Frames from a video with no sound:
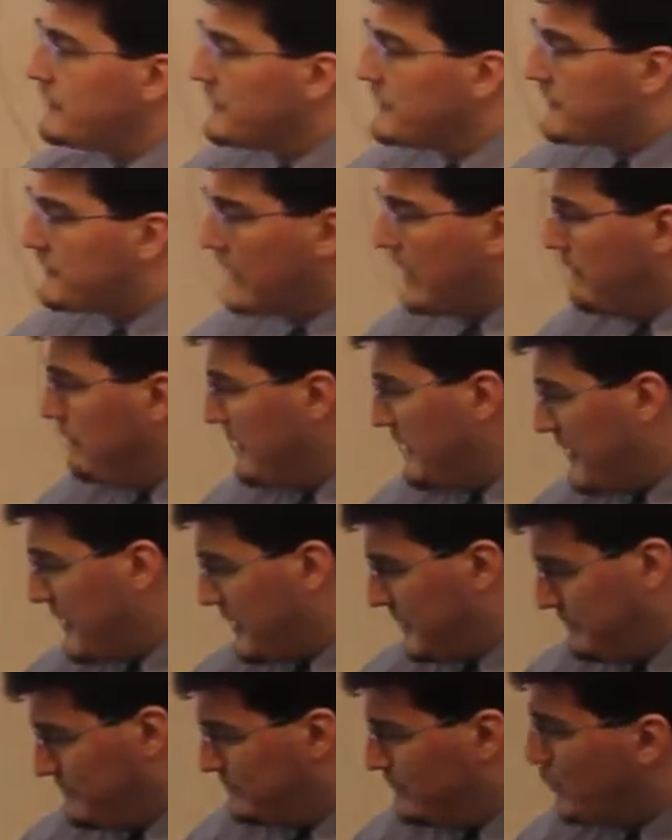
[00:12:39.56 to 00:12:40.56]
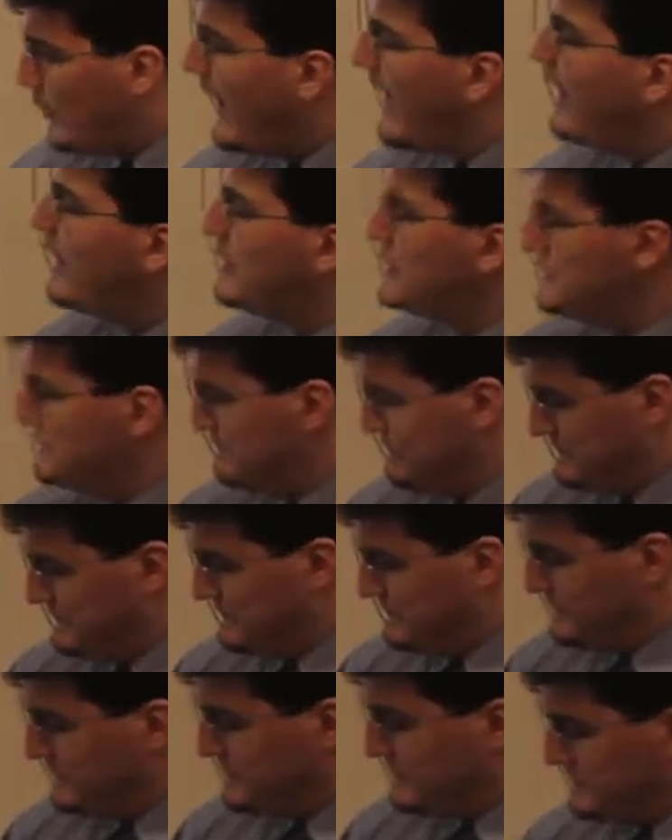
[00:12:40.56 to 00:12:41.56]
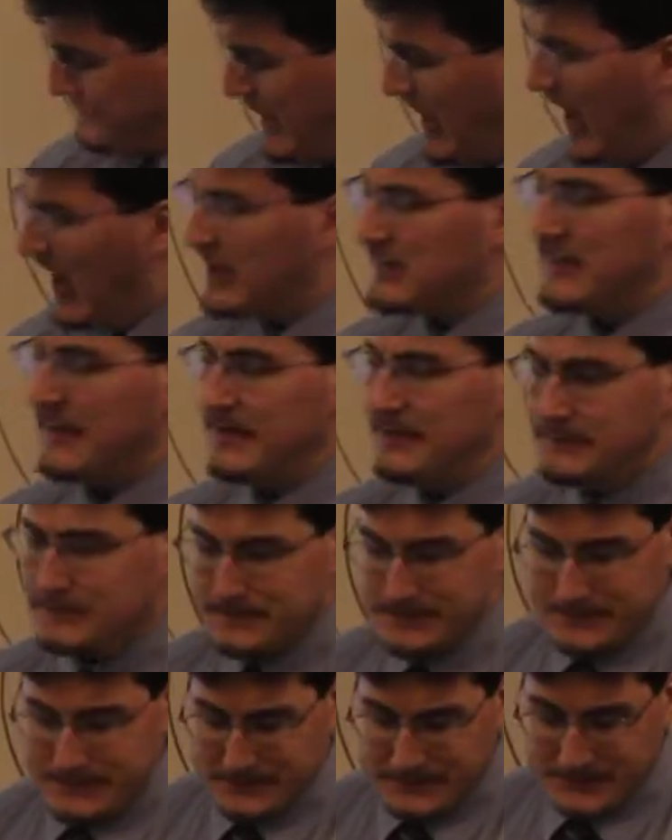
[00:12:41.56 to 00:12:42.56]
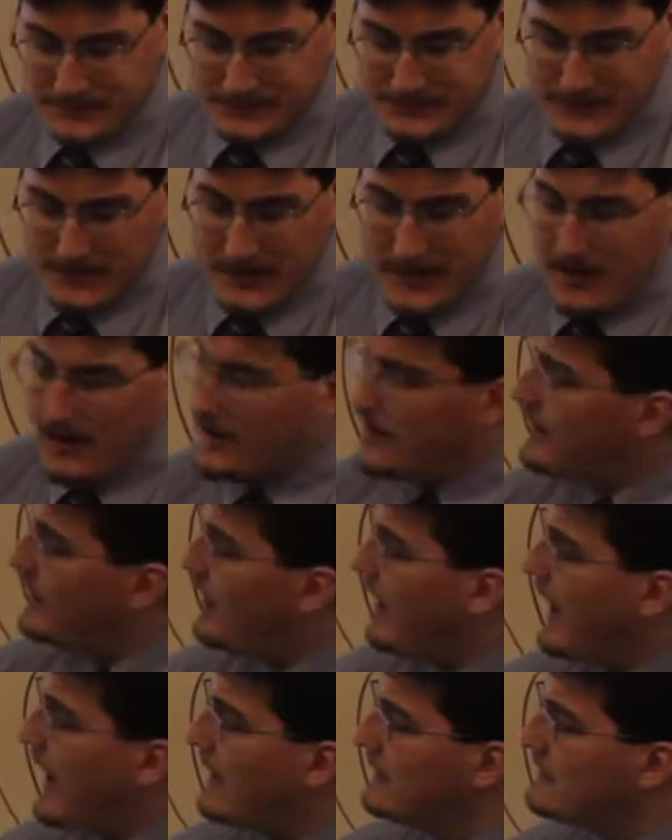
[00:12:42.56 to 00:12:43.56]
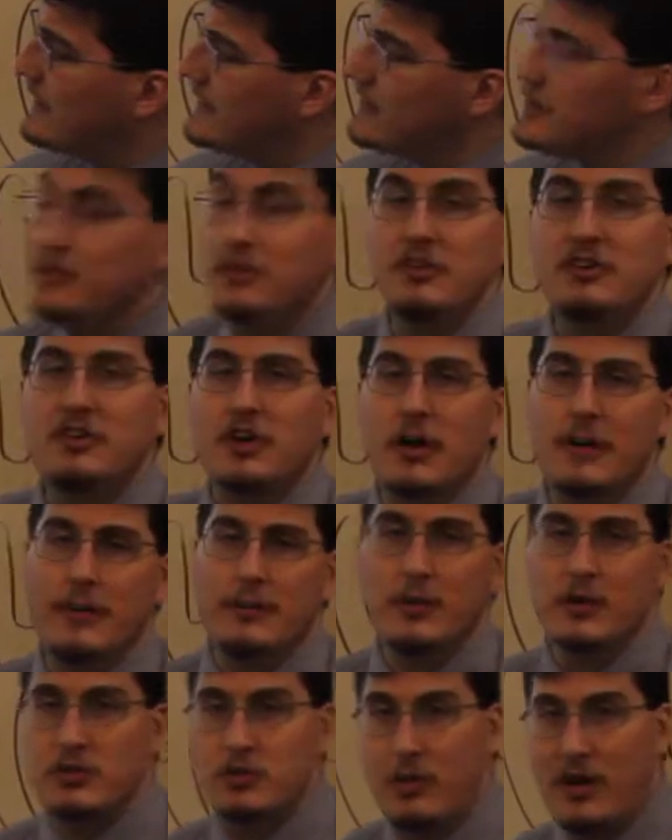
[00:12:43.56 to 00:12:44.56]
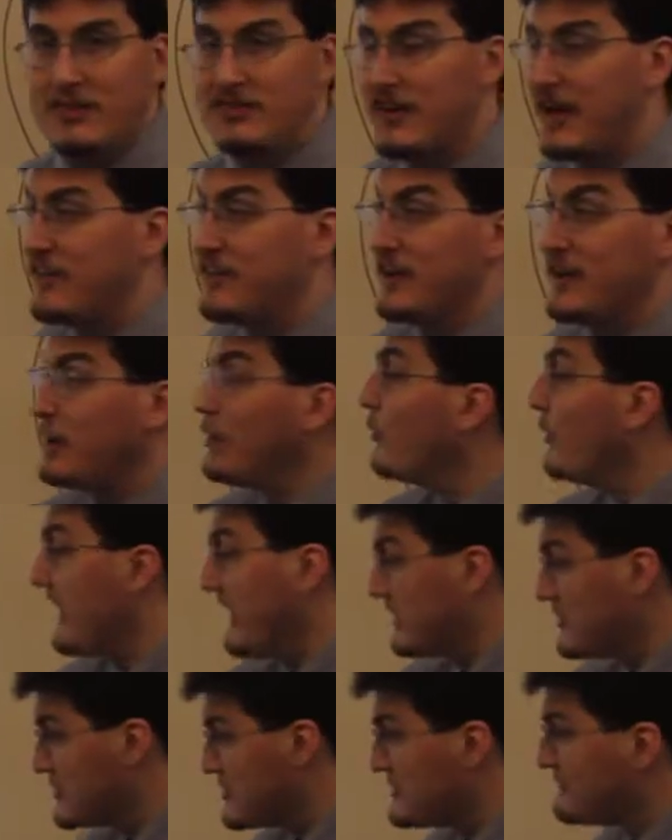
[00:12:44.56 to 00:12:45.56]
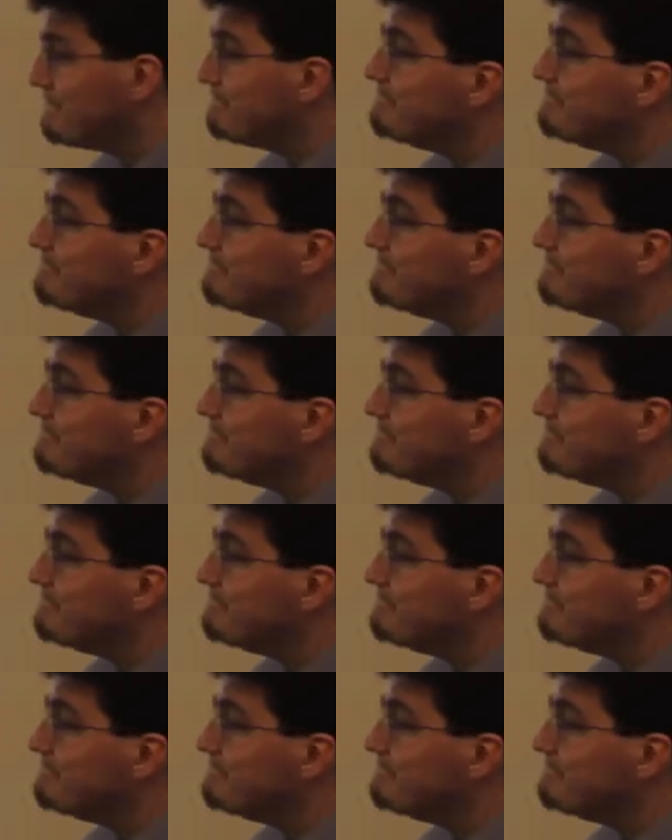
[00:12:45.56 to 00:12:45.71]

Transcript: and some that are, well, ugly. I'll let you determine which ones I think are which.